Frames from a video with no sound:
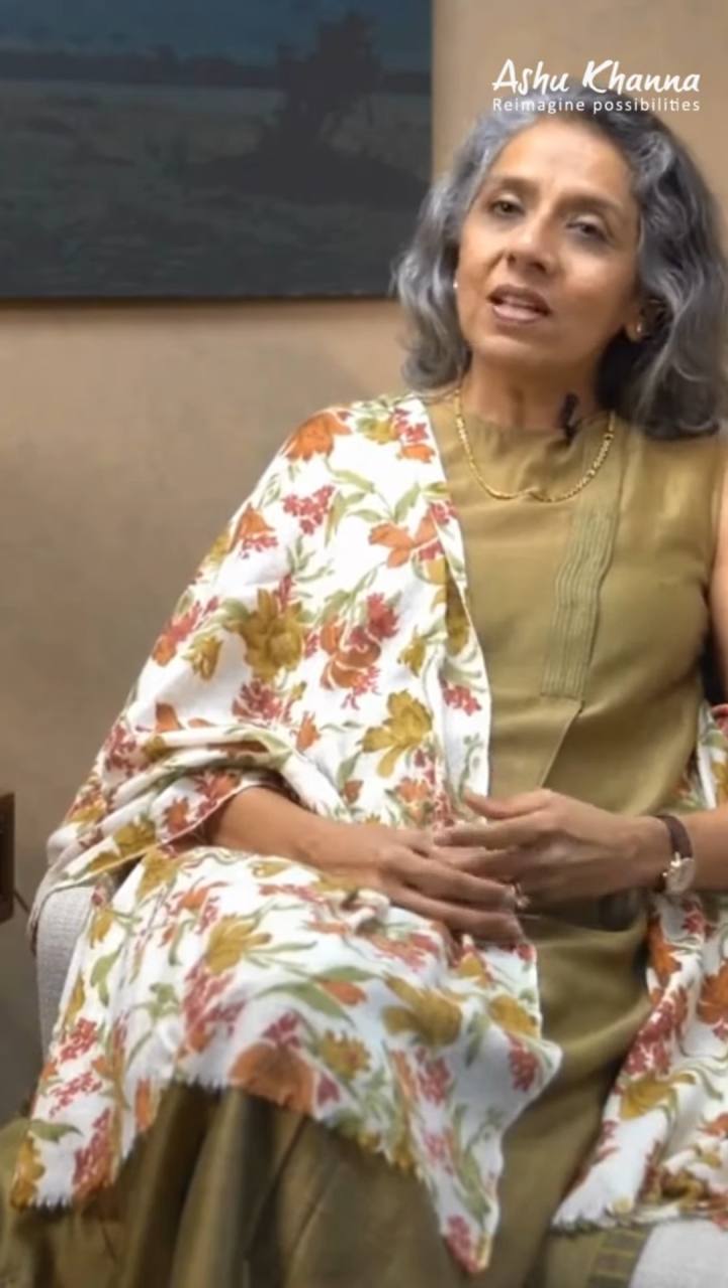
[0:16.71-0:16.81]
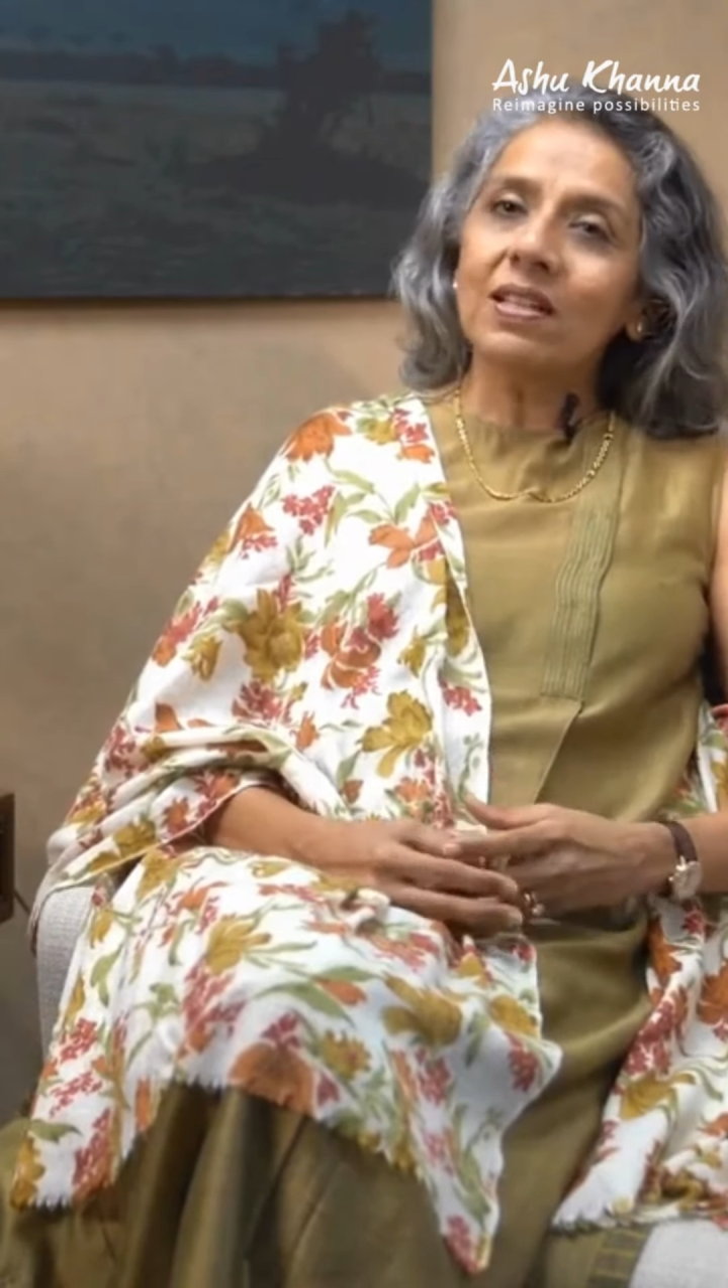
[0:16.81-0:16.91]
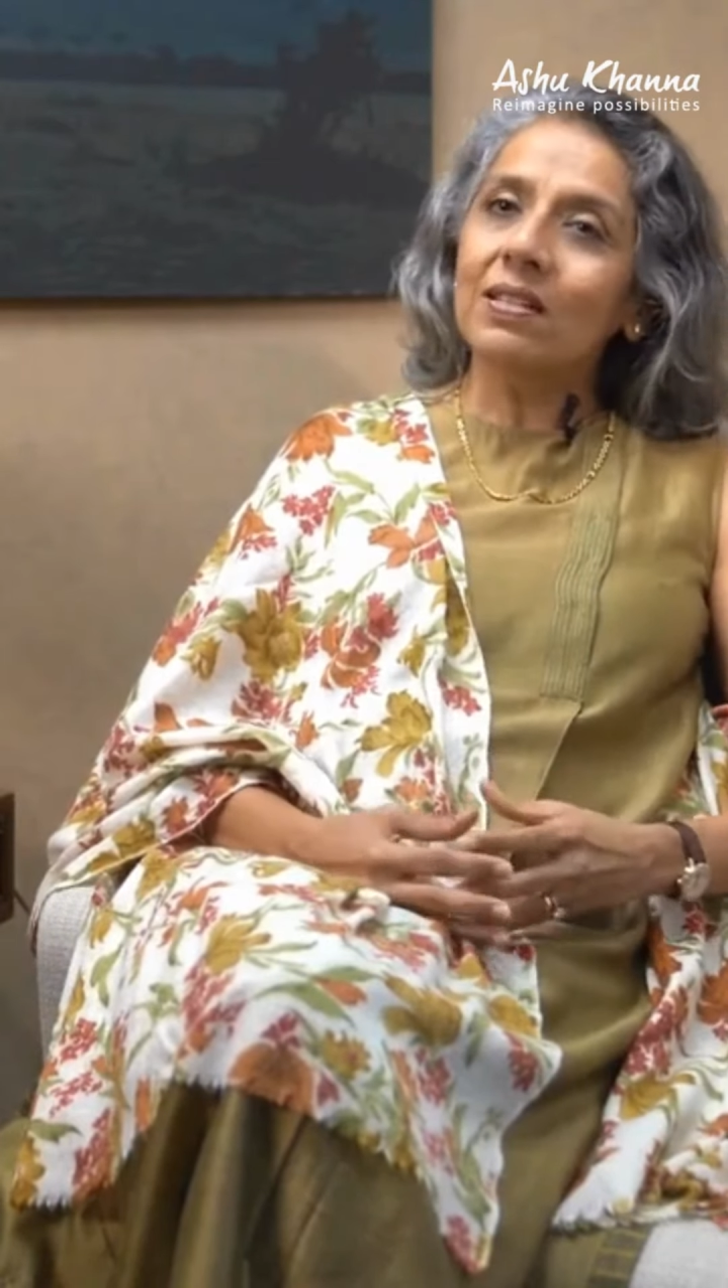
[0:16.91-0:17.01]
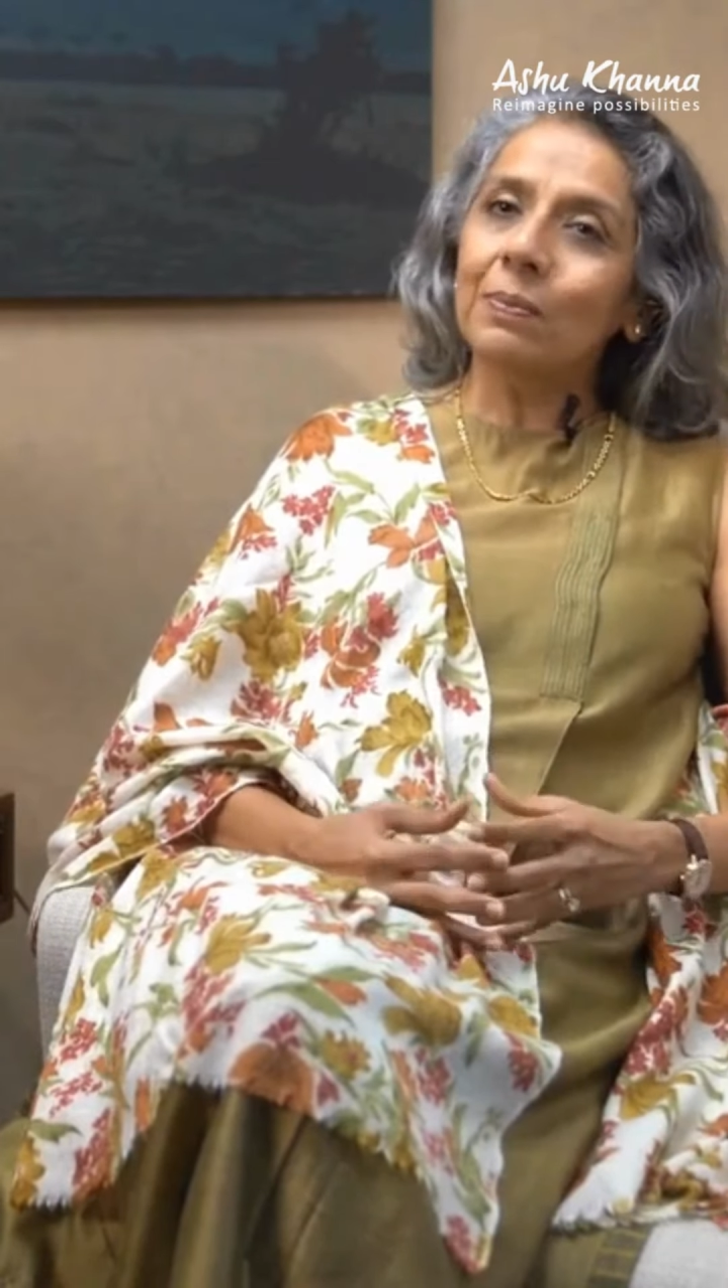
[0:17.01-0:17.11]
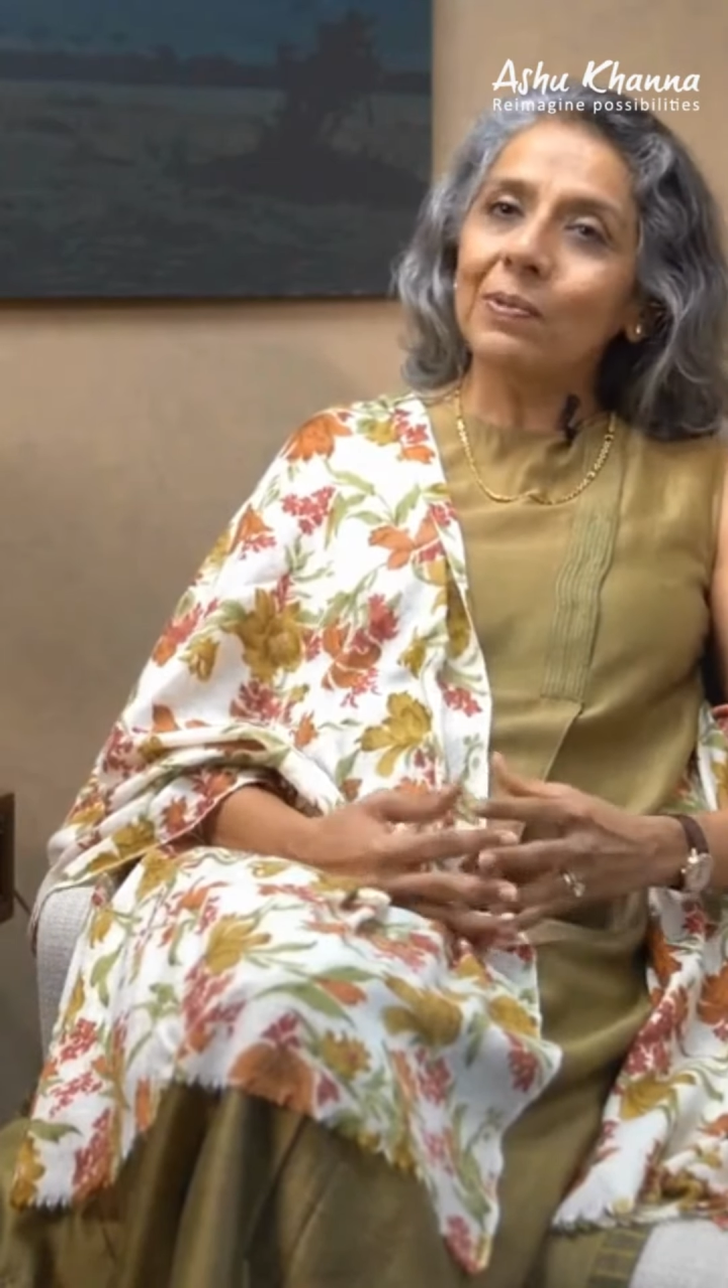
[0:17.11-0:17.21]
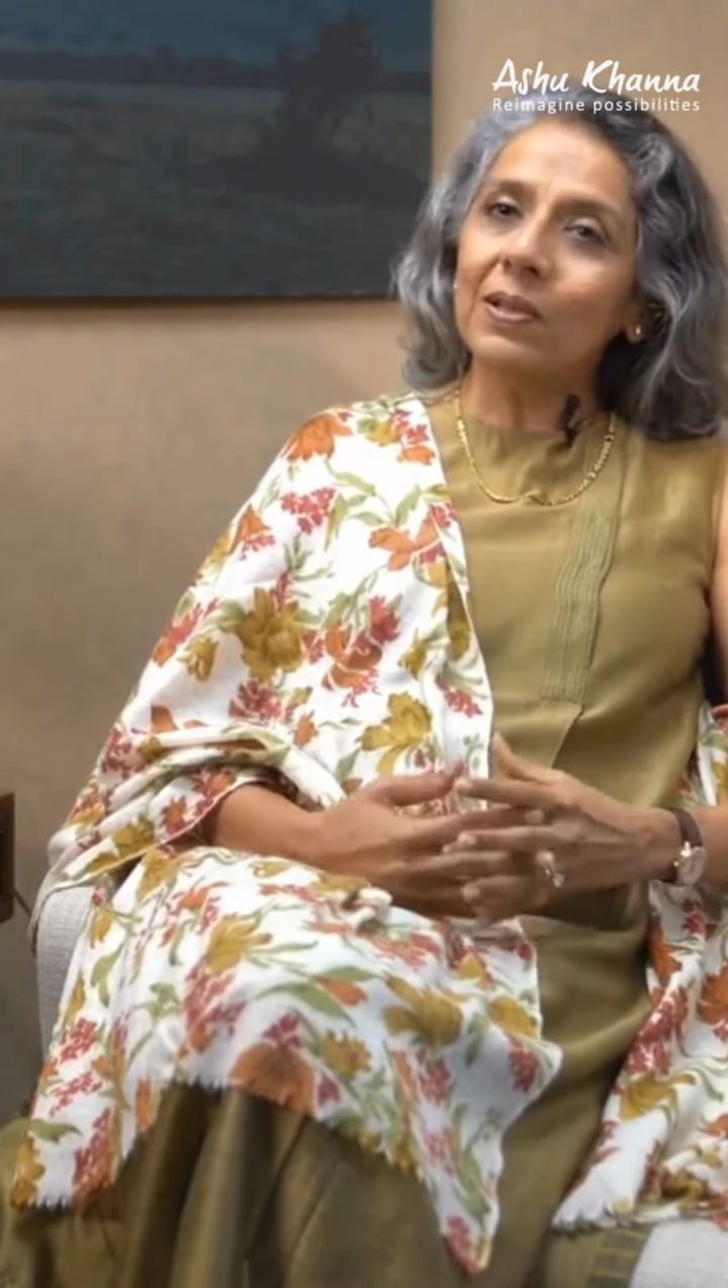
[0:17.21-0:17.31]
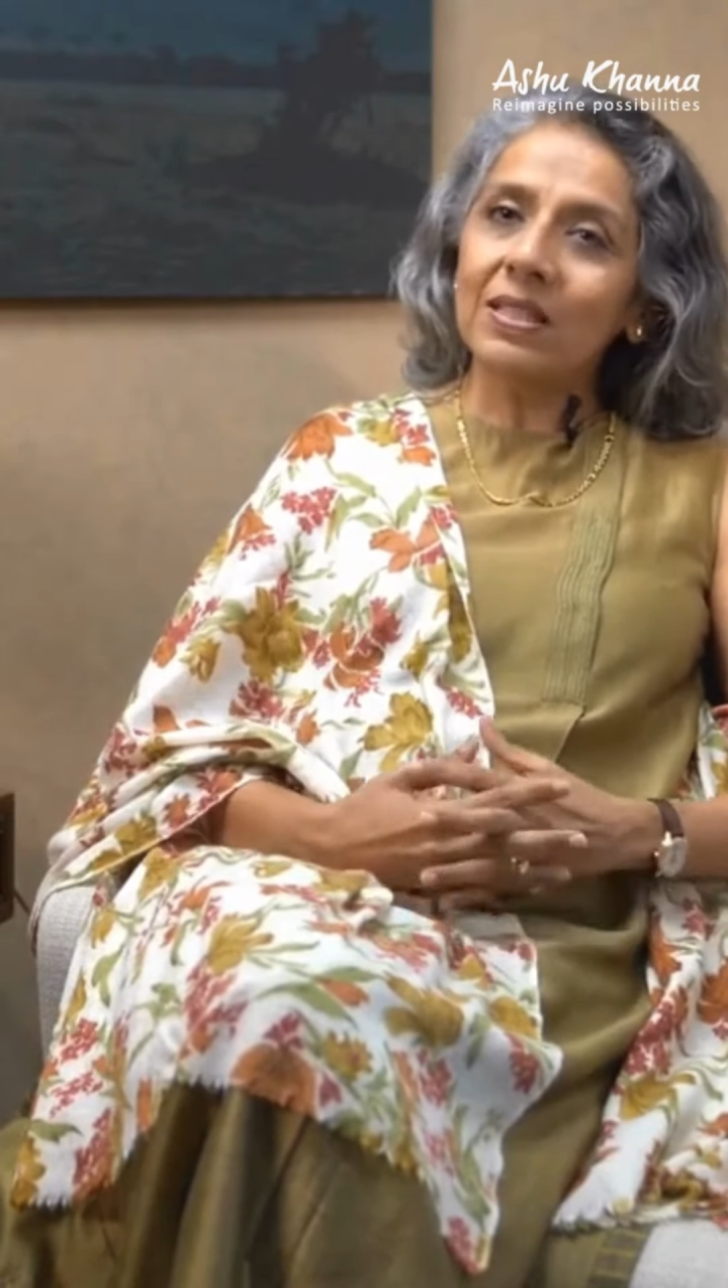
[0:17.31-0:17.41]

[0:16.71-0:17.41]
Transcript: as simple